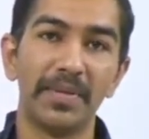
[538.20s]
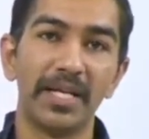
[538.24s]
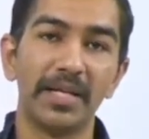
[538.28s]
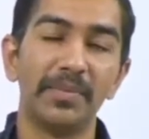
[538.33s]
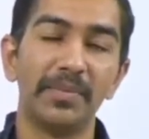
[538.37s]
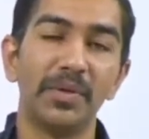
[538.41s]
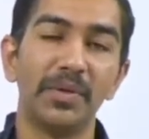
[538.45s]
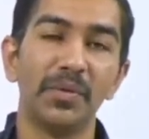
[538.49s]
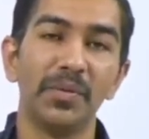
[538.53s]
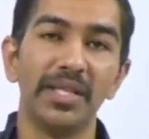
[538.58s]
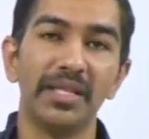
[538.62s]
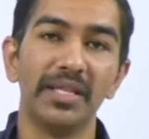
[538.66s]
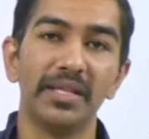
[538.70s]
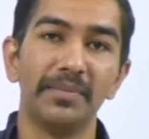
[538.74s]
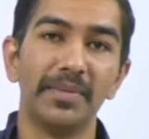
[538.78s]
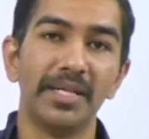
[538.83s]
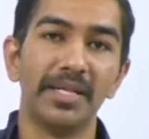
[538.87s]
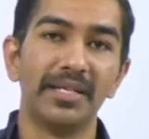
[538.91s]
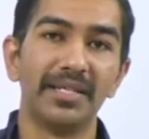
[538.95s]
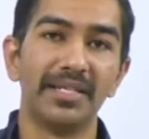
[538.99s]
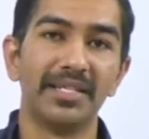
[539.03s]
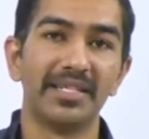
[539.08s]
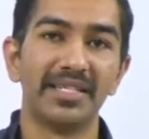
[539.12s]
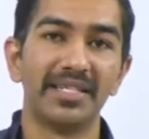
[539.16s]
between the
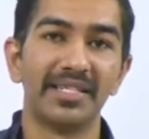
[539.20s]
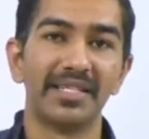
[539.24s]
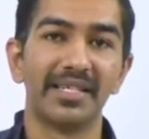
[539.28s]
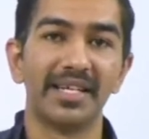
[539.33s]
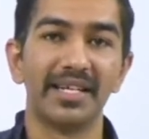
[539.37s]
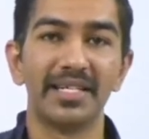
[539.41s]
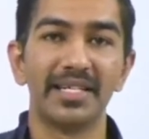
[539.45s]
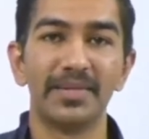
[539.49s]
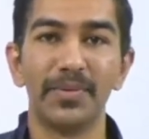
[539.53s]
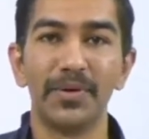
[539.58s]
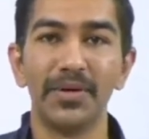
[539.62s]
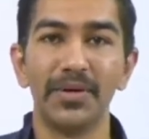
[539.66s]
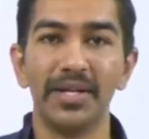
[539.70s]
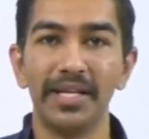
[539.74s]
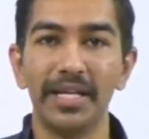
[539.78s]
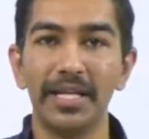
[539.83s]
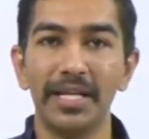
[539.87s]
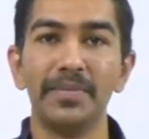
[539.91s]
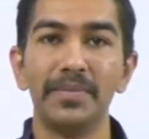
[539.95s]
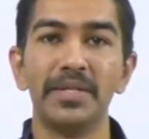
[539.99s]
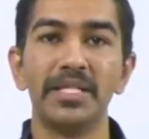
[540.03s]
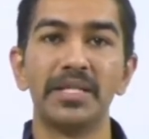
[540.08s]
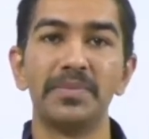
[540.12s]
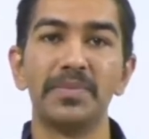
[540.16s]
matrices? Corresponding
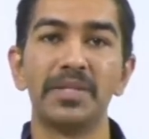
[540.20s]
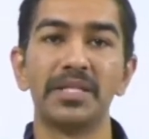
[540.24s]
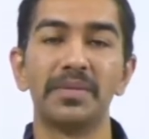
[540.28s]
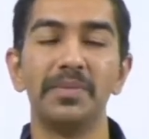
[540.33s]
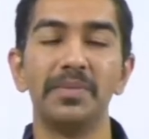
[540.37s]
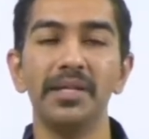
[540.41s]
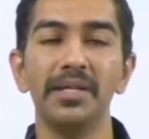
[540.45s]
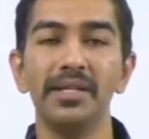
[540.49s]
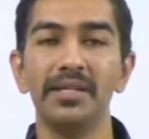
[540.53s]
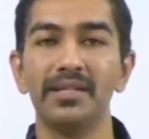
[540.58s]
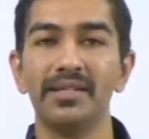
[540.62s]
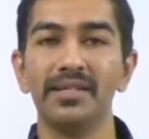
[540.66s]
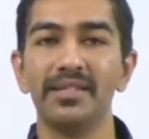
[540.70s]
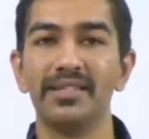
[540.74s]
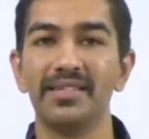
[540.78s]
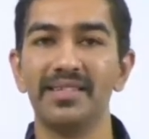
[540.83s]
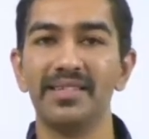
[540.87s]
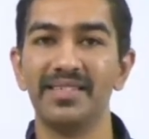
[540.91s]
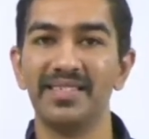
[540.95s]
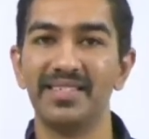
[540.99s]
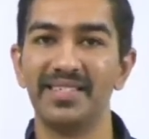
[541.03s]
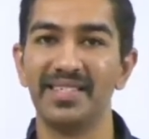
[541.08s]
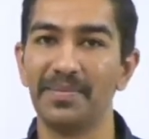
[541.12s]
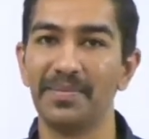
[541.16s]
elements must be
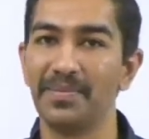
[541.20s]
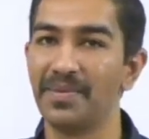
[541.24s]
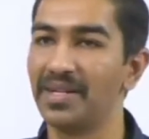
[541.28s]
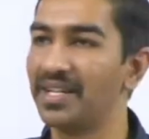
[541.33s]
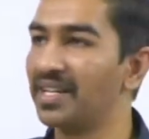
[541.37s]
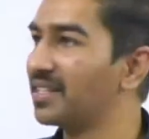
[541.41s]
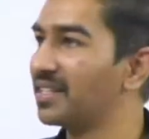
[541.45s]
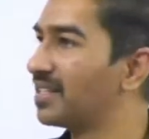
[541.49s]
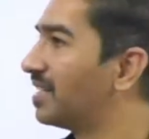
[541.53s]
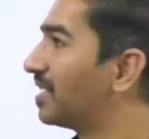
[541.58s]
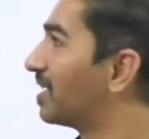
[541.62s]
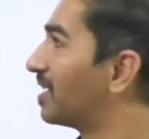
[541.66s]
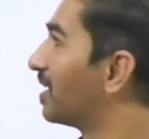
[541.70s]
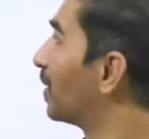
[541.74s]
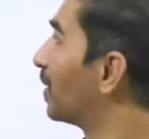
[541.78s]
subtracted.